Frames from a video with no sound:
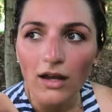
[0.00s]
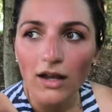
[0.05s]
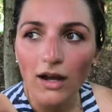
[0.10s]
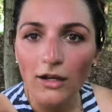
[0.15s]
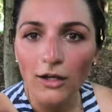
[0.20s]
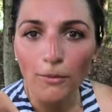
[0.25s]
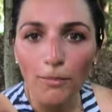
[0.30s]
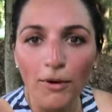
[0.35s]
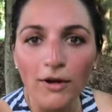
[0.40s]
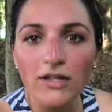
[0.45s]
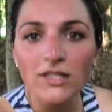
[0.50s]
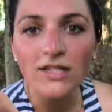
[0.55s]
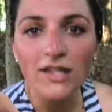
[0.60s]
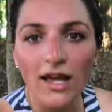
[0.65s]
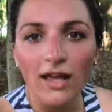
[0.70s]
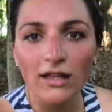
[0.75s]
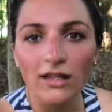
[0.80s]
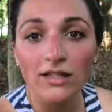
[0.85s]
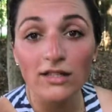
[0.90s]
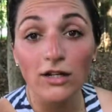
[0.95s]
Your
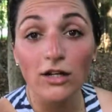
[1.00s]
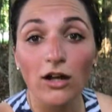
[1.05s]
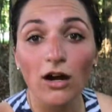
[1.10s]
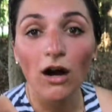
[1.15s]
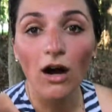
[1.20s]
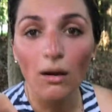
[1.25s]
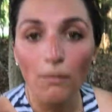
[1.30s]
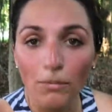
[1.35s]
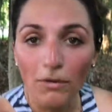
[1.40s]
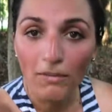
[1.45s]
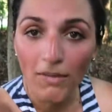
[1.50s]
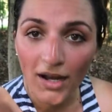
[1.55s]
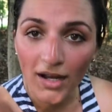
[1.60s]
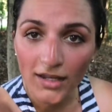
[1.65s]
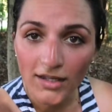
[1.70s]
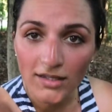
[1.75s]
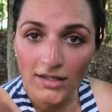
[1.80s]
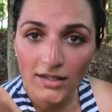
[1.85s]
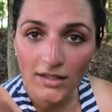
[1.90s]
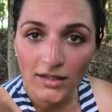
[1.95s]
personality is a
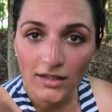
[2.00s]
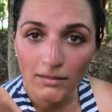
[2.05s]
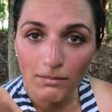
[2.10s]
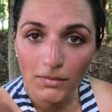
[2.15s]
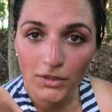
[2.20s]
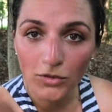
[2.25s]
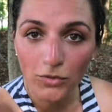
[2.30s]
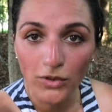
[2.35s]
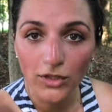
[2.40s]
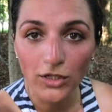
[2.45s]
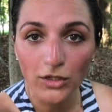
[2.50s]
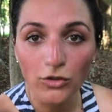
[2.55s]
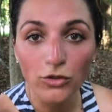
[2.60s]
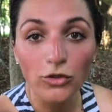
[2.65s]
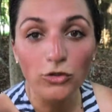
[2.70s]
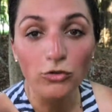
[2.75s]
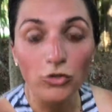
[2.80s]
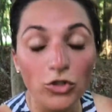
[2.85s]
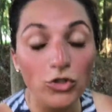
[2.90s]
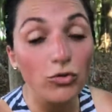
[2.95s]
compromise between who
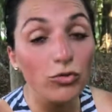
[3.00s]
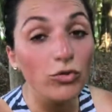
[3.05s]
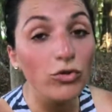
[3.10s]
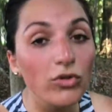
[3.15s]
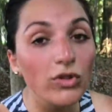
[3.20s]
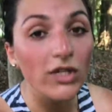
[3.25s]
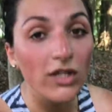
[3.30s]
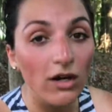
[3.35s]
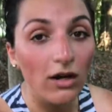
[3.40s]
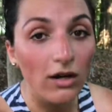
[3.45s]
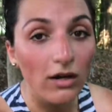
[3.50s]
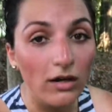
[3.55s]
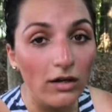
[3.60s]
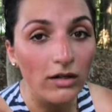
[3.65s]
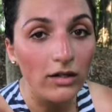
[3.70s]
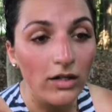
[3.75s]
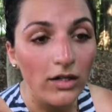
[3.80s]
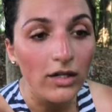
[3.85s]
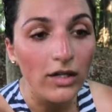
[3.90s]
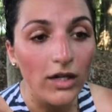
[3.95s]
you truly are
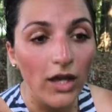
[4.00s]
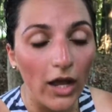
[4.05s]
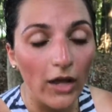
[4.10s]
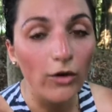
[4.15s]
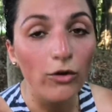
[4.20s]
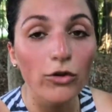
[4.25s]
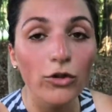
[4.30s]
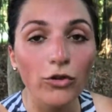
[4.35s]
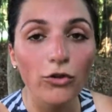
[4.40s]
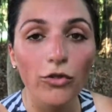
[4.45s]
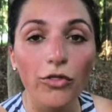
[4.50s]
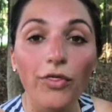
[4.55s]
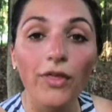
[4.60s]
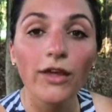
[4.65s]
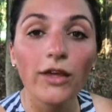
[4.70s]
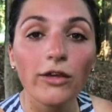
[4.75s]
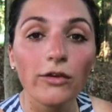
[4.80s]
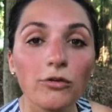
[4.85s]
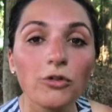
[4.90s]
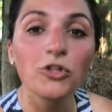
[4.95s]
and who you
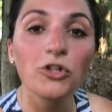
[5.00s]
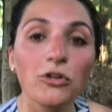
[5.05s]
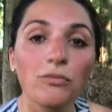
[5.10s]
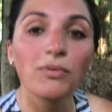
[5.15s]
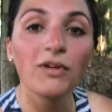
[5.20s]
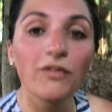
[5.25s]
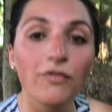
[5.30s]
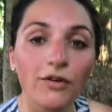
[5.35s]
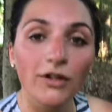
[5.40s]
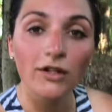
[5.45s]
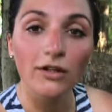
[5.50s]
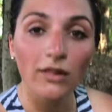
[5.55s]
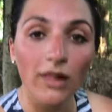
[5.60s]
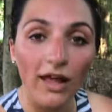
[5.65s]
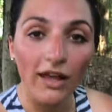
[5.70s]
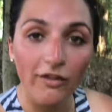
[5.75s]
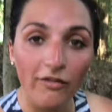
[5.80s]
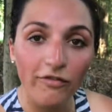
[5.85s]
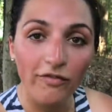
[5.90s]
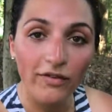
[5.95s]
think you should be for your
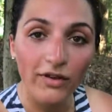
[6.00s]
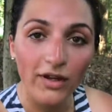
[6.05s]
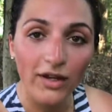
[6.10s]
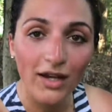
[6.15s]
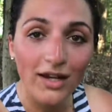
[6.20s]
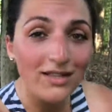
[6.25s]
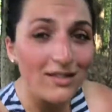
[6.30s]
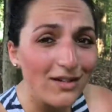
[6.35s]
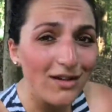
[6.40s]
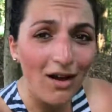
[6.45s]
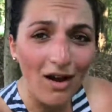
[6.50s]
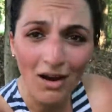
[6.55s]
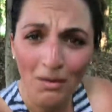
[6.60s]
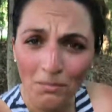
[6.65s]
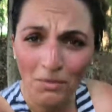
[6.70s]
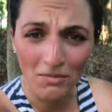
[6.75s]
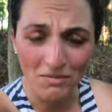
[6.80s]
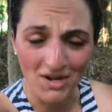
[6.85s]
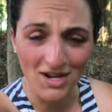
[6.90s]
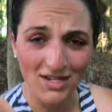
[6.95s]
life. It's a
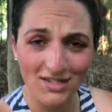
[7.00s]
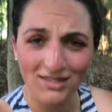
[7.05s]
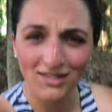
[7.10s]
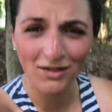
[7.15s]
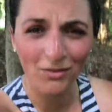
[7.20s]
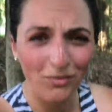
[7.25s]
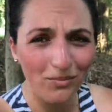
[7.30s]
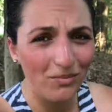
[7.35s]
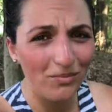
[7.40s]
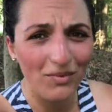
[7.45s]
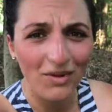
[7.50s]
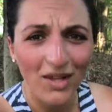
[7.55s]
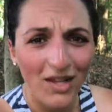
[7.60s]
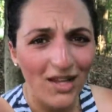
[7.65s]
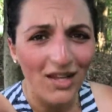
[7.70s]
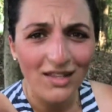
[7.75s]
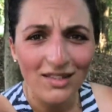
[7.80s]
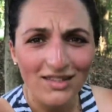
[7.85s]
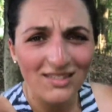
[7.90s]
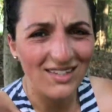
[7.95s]
compromise. Like,
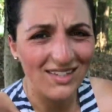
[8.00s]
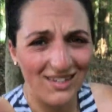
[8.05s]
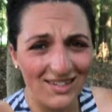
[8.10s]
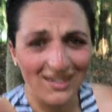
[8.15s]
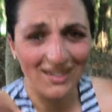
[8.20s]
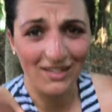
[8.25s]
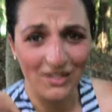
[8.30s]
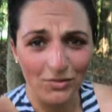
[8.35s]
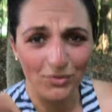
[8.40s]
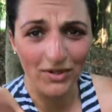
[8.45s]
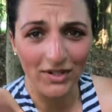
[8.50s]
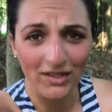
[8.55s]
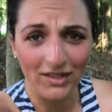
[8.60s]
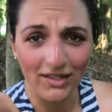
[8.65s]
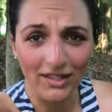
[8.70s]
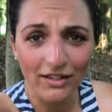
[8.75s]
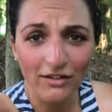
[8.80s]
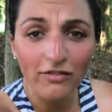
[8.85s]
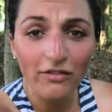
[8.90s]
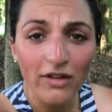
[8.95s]
it's not a nice way to
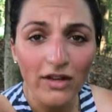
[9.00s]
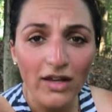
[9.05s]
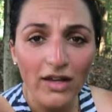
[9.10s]
live.